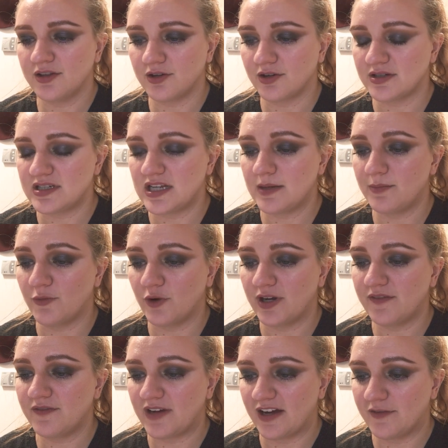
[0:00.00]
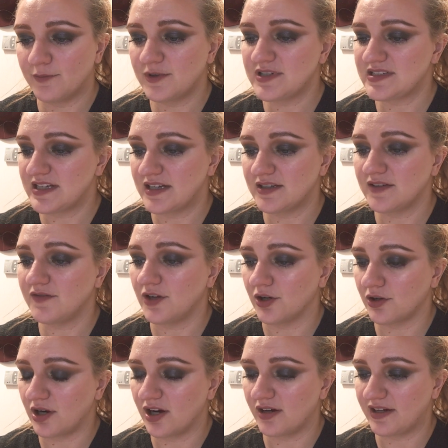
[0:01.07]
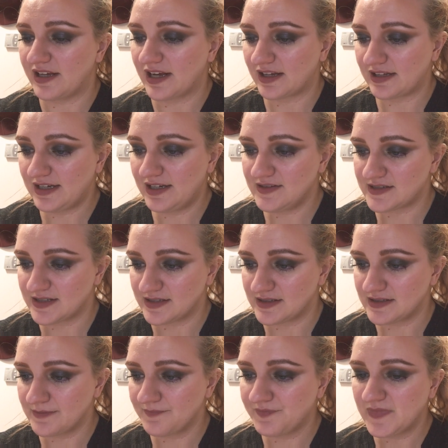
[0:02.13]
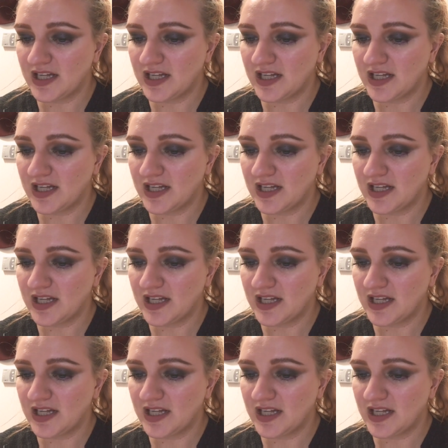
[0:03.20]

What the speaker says: 13.5% of all cardiac cases.